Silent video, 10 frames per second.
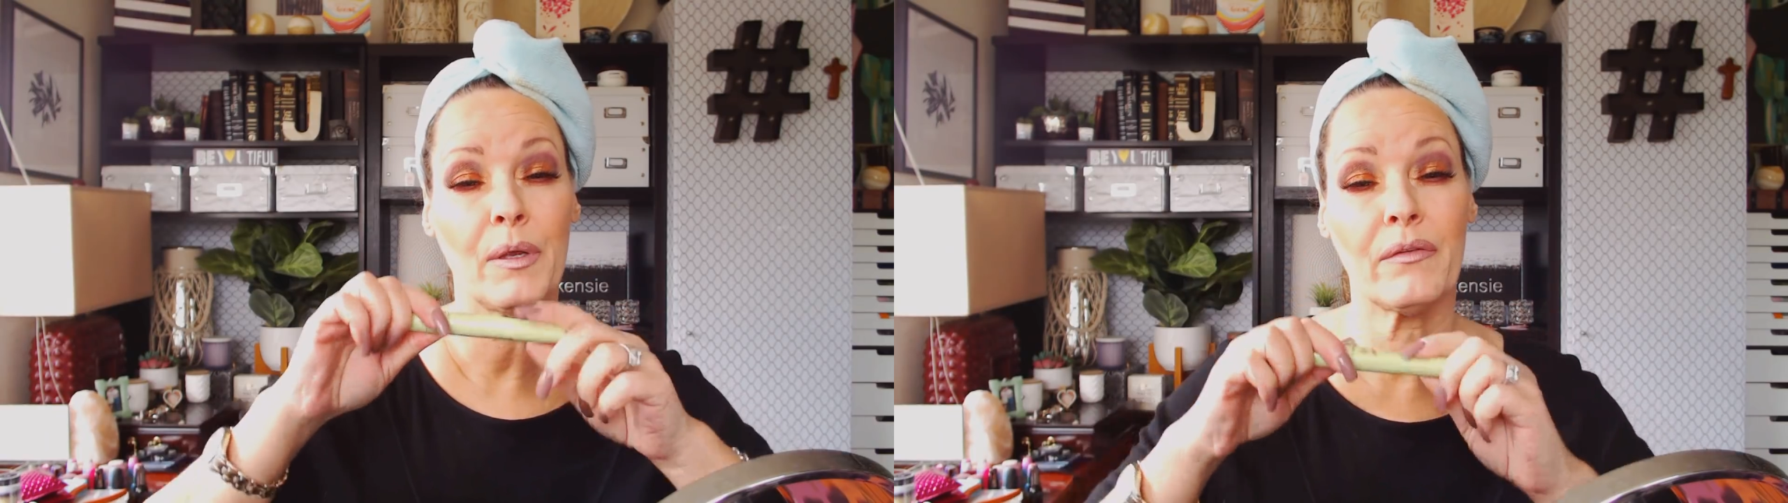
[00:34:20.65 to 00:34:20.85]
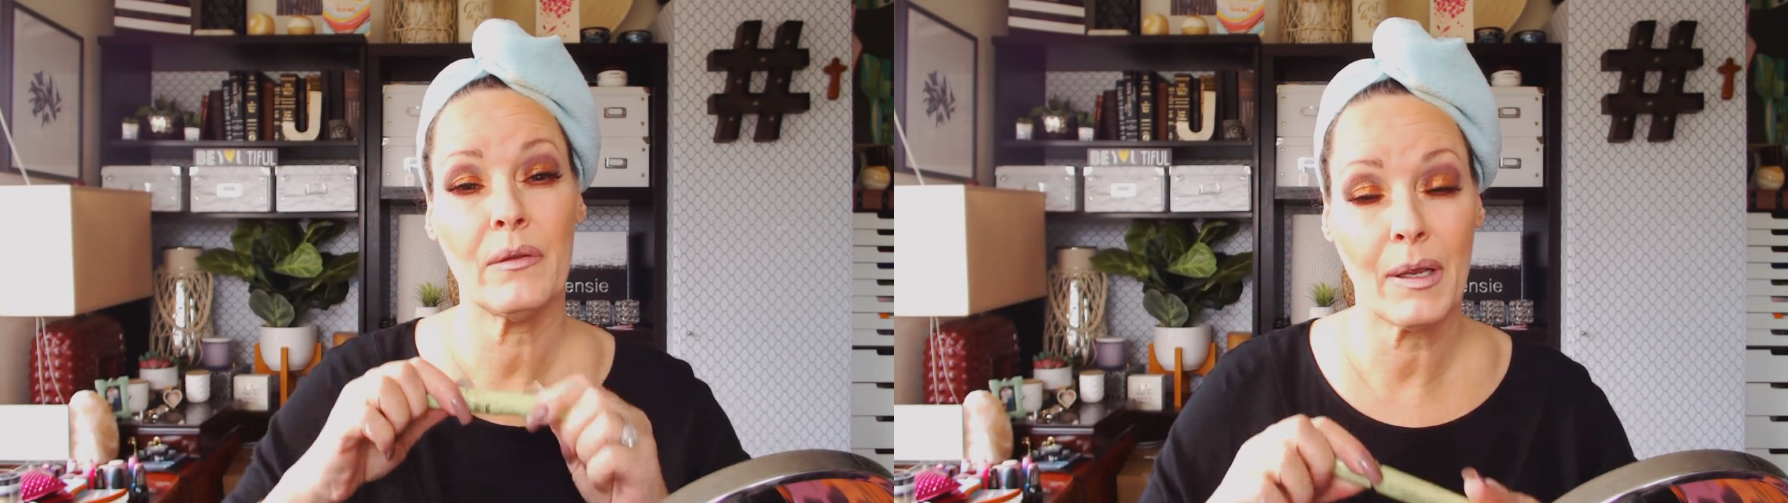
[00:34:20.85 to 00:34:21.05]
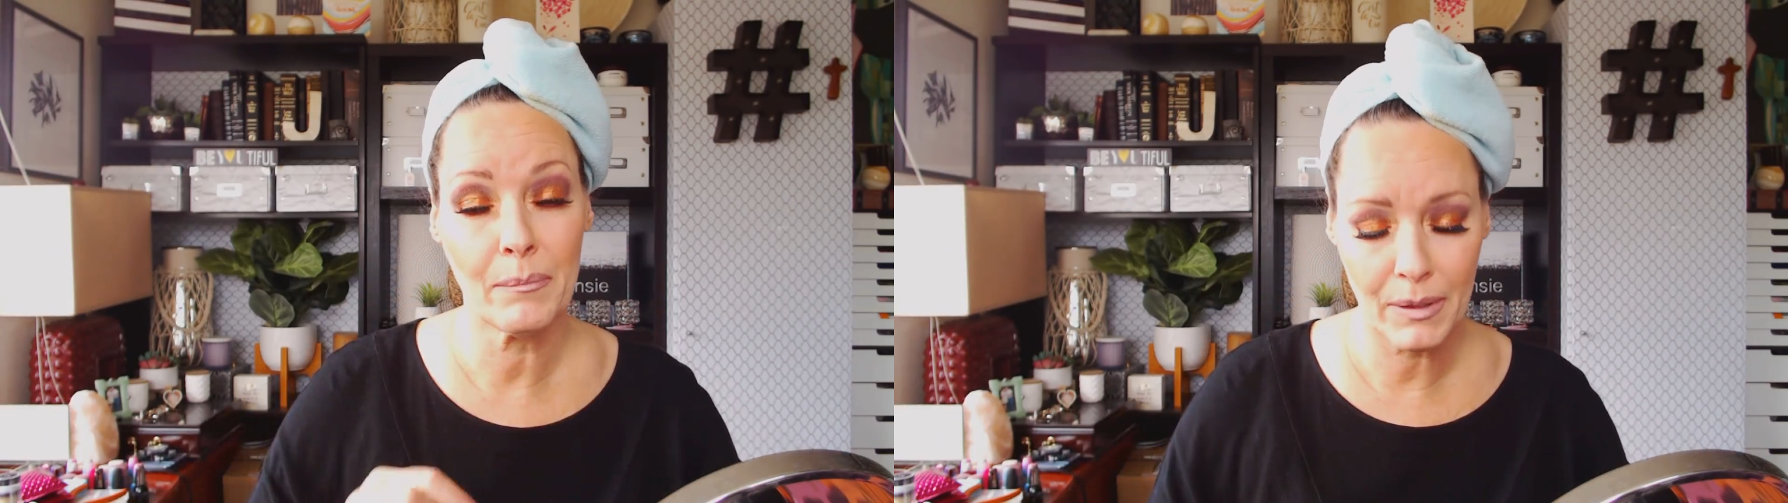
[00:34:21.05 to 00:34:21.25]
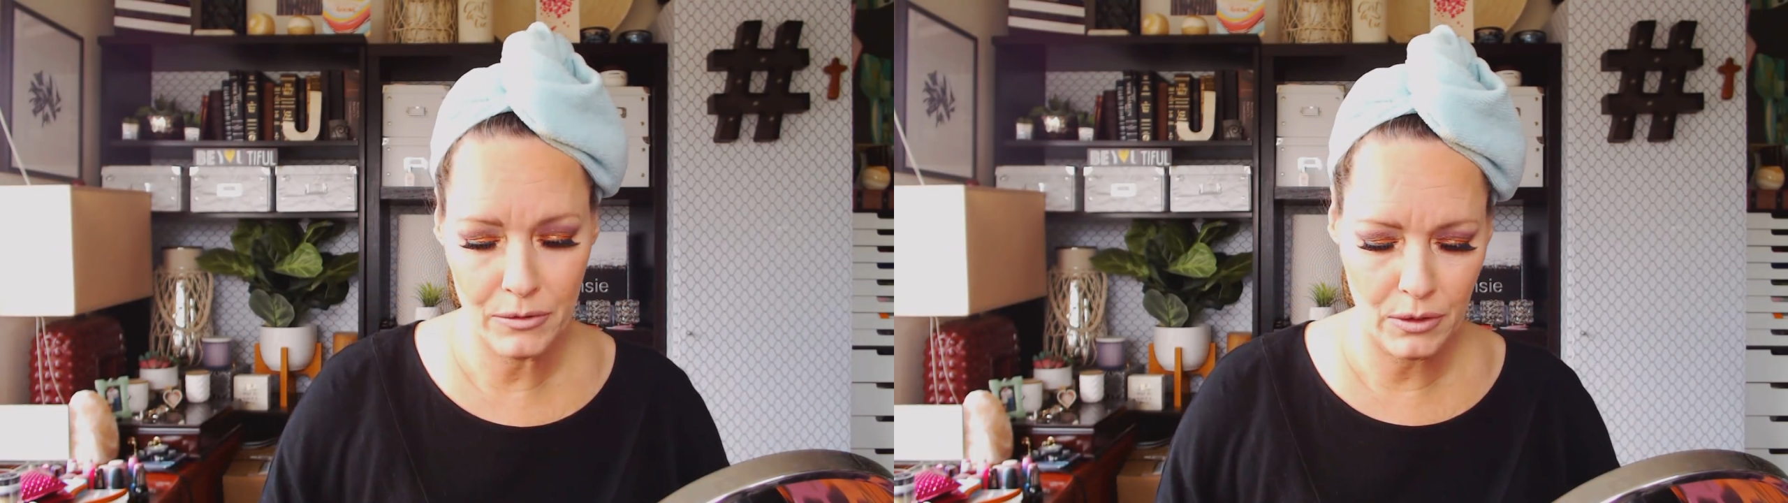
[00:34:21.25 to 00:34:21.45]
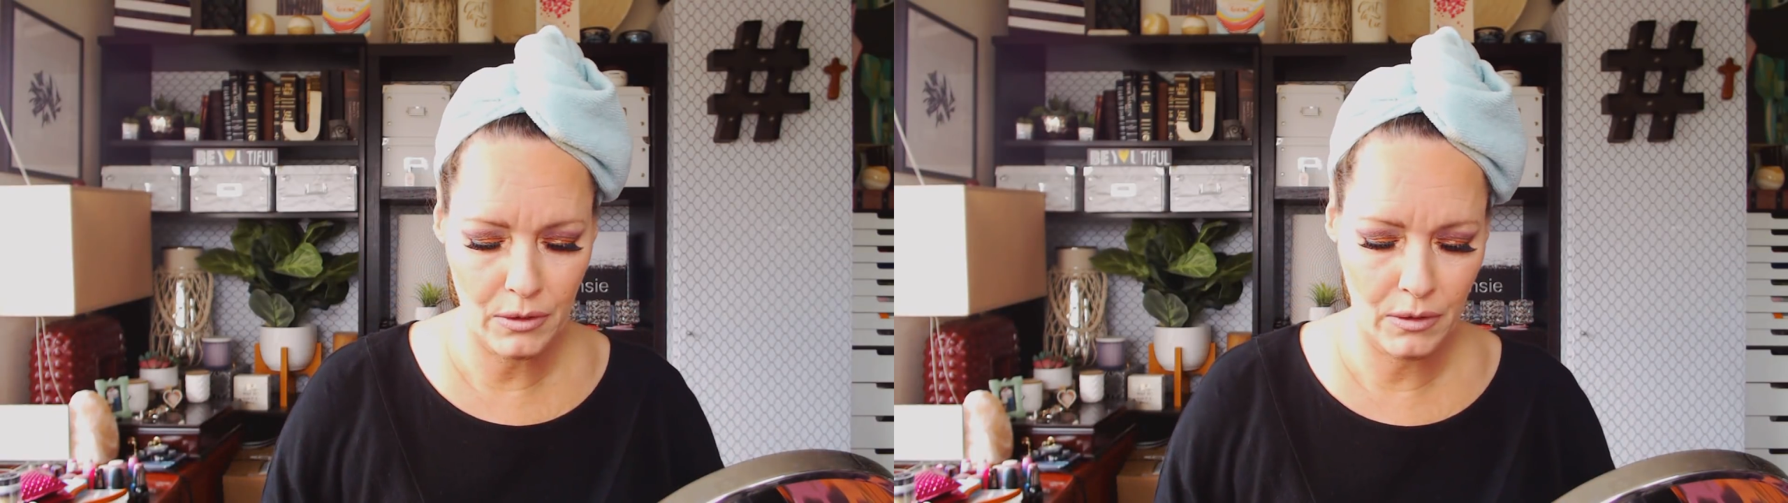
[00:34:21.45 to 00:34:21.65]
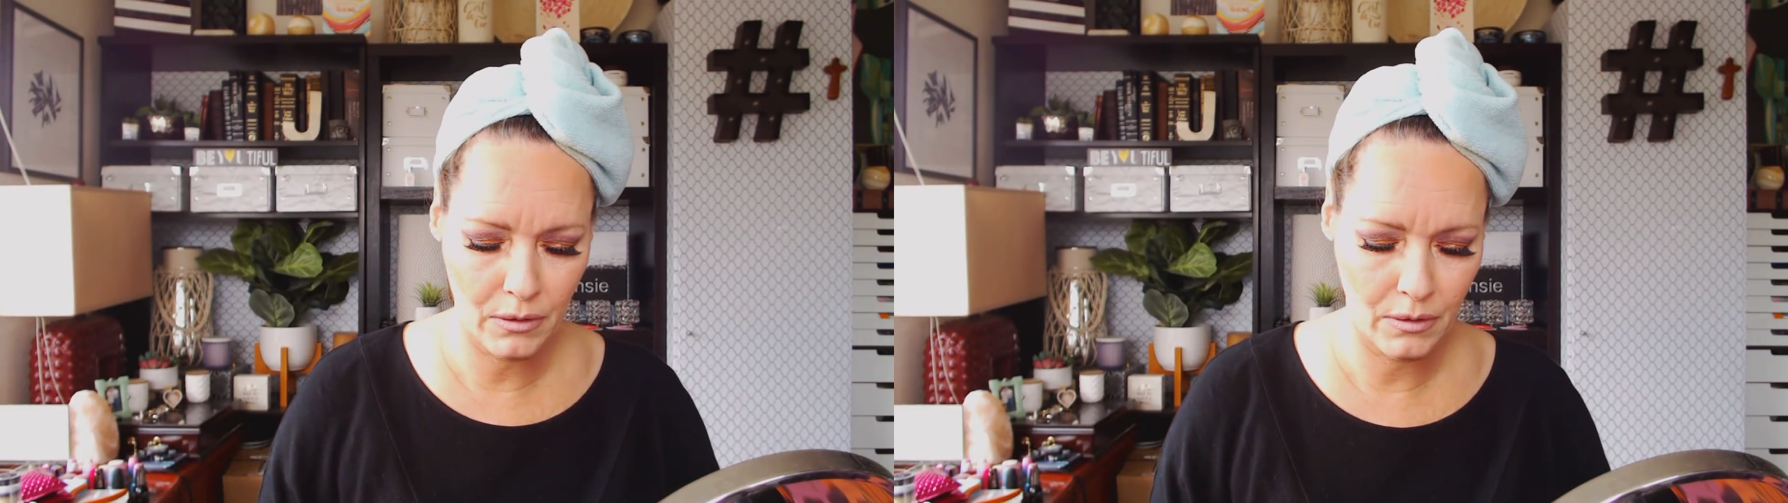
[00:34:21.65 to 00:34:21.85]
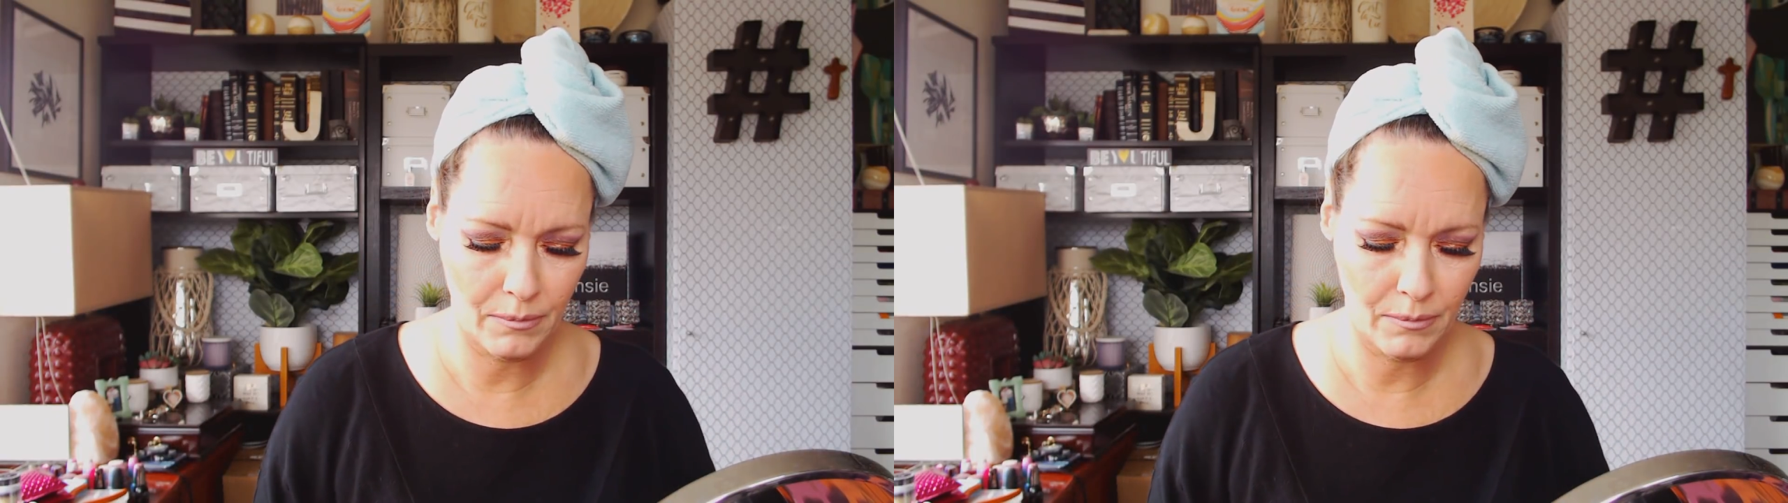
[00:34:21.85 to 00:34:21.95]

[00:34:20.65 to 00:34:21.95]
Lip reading: Pixie by Petra.